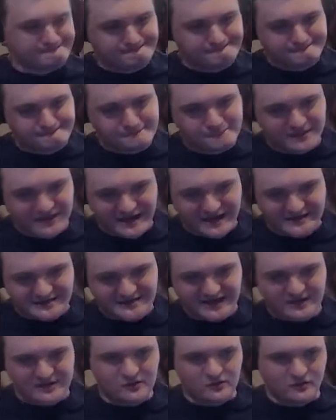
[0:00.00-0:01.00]
But that is
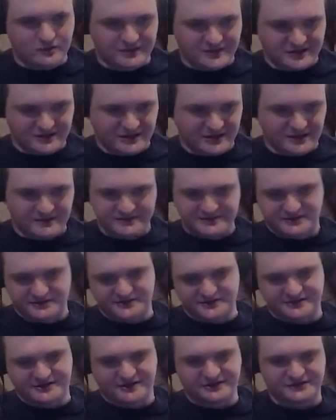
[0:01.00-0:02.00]
how you would beat the game with 0
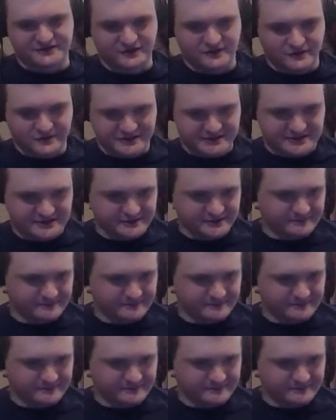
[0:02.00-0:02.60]
stars if you wanted to.